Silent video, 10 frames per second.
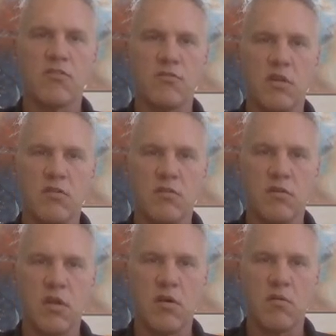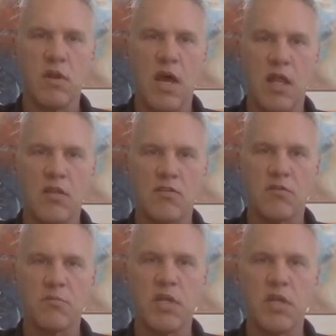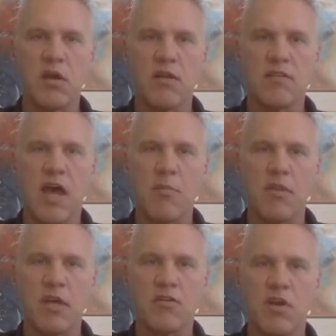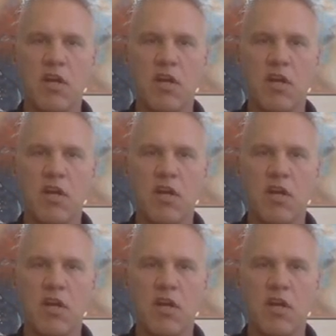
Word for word: industry you know knowledge and being on top of that,